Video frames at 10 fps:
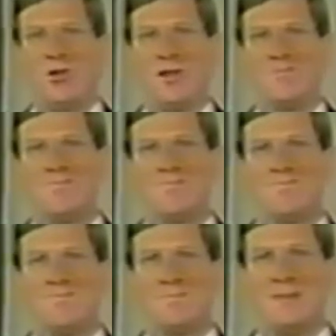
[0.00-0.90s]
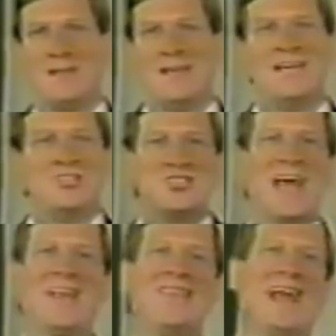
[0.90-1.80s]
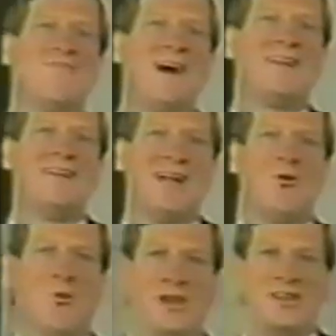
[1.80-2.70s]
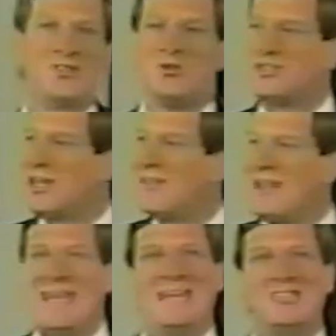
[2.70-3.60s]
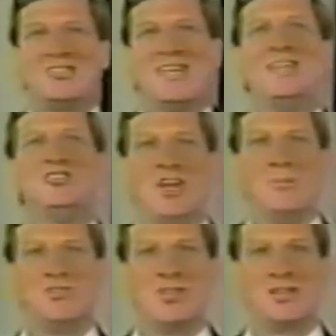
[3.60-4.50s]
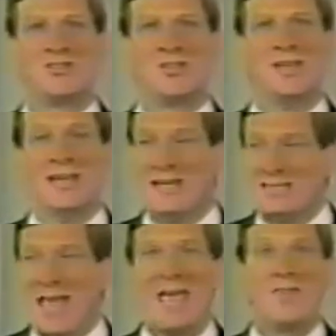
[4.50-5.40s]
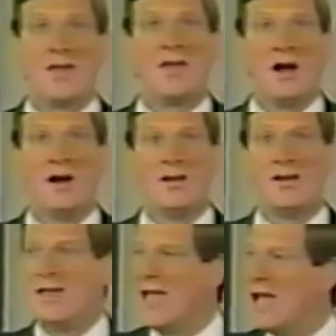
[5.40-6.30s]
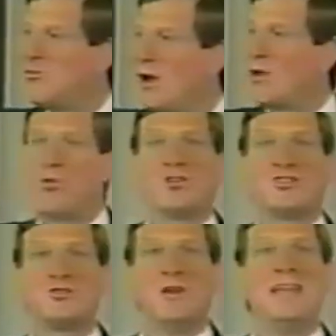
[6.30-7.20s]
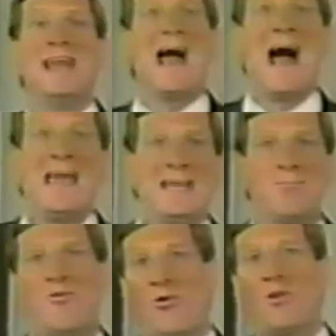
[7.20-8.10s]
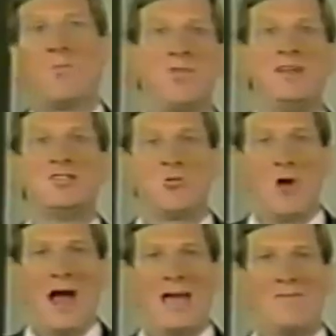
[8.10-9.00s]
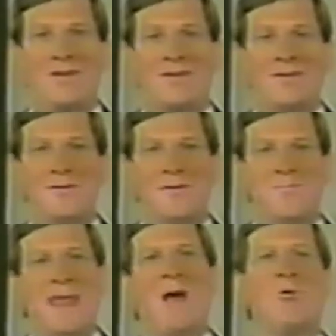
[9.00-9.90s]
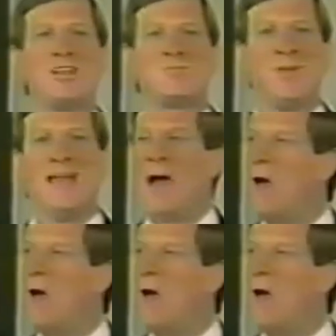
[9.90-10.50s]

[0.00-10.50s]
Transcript: bullet. Secondly, I found another witness who said that he had seen James Dixon take the gun and run across the street and hide it before the police arrived. That would explain